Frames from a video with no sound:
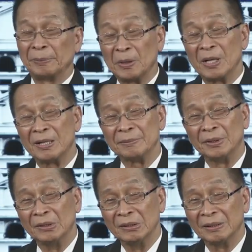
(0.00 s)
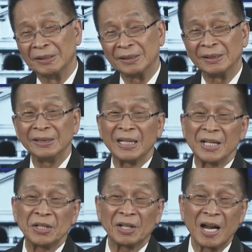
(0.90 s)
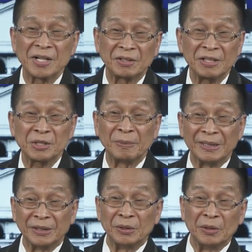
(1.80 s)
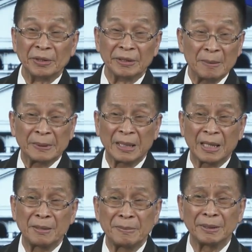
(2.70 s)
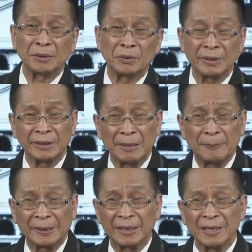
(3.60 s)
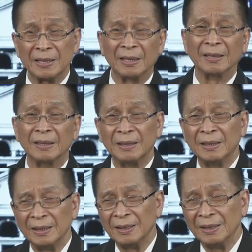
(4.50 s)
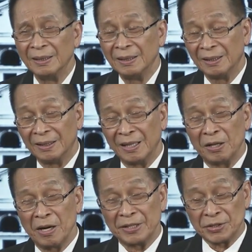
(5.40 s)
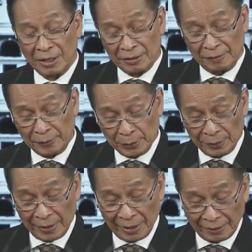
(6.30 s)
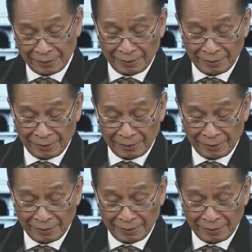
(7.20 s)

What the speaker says: Pero alam nyo, in other countries, mandatory. Dapat talaga mandatory. Dapat nga, I share the view that